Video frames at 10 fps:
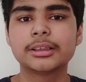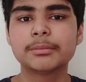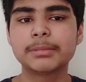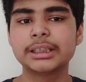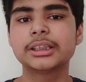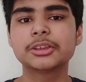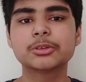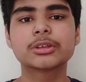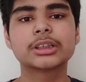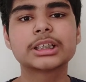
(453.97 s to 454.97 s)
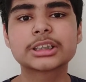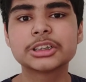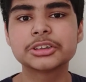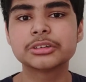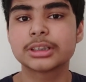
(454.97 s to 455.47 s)
the main thing Google needs to
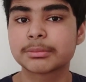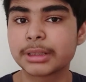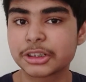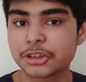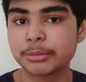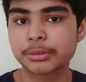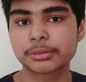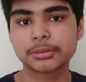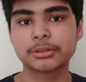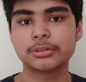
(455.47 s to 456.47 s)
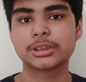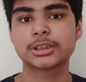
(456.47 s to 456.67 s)
do is make cheaper phones.